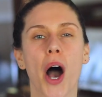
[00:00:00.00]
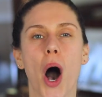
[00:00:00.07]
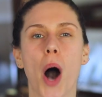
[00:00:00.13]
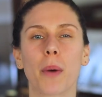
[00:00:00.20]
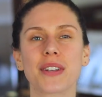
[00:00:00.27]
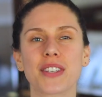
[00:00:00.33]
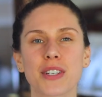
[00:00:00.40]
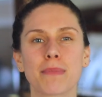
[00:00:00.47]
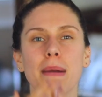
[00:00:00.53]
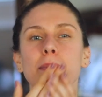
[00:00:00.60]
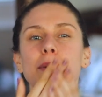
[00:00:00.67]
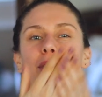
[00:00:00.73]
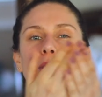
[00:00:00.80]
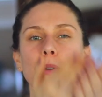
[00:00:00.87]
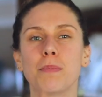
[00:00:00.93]
Always
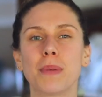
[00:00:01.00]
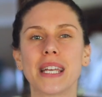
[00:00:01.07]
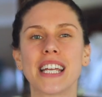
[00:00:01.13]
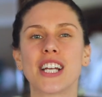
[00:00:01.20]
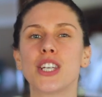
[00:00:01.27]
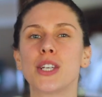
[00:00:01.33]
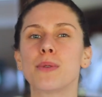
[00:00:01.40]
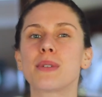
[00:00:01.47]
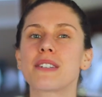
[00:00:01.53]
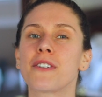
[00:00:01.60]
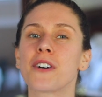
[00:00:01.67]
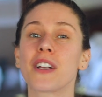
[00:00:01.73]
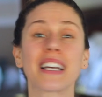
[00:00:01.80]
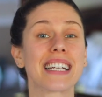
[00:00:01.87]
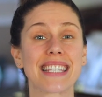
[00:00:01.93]
remember to be
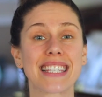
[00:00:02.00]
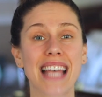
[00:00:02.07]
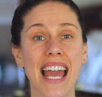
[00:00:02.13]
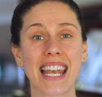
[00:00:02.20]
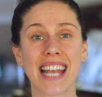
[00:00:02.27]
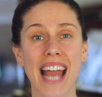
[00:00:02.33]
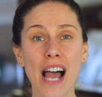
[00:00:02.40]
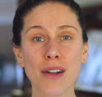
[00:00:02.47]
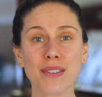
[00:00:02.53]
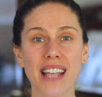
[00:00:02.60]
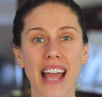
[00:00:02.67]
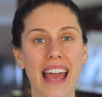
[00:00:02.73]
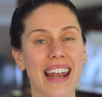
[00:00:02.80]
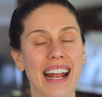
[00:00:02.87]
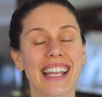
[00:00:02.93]
beautiful inside and out,
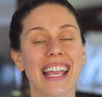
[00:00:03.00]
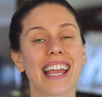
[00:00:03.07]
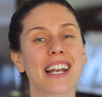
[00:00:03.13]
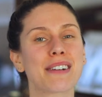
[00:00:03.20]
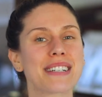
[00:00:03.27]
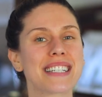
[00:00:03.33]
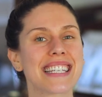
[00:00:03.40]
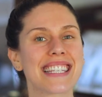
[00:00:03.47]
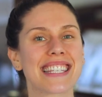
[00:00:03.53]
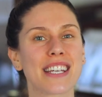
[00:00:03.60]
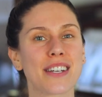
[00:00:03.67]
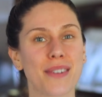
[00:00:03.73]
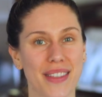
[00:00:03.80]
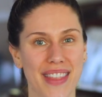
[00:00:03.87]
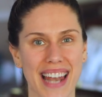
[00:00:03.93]
and I cannot wait to see
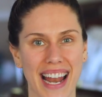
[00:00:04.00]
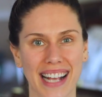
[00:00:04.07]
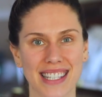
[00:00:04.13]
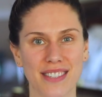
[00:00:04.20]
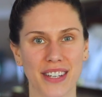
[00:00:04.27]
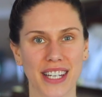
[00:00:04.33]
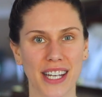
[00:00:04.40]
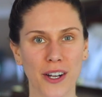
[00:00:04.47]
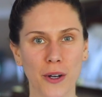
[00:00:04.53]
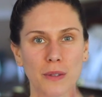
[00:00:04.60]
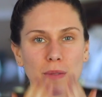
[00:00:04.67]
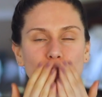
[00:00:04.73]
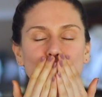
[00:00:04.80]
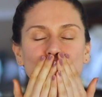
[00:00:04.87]
you in the next video.